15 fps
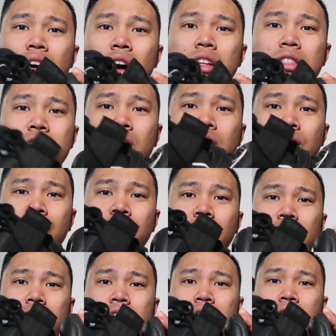a ton of
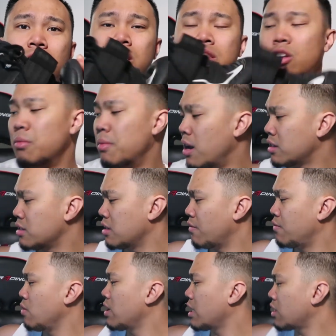flex in the toe box.
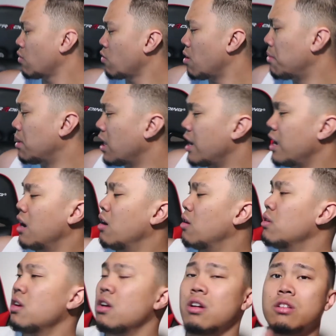If you get the
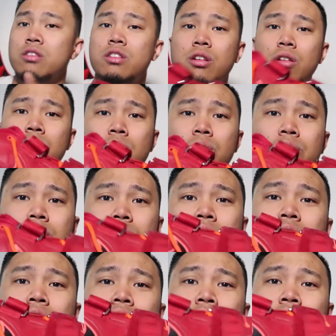Romaleo
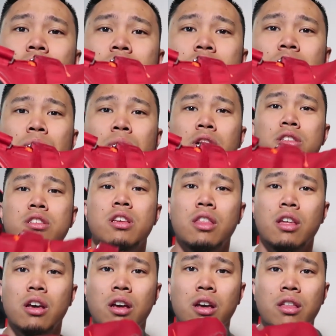2s, they're similar to
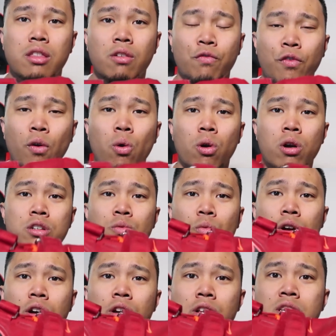the 4s,
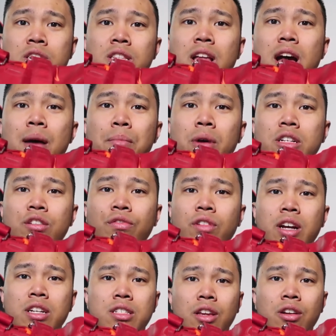where it's not much
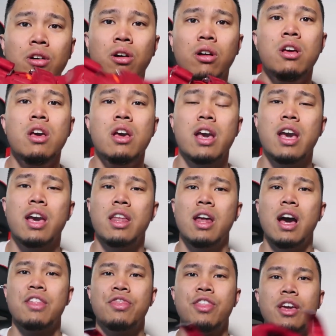flex at all. And
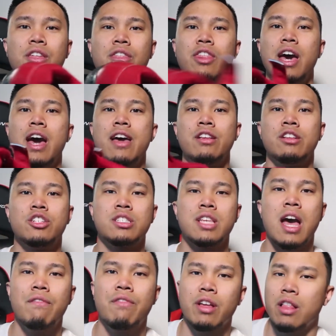I think that just
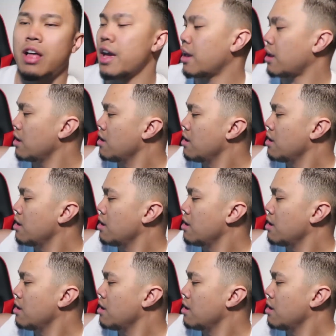having like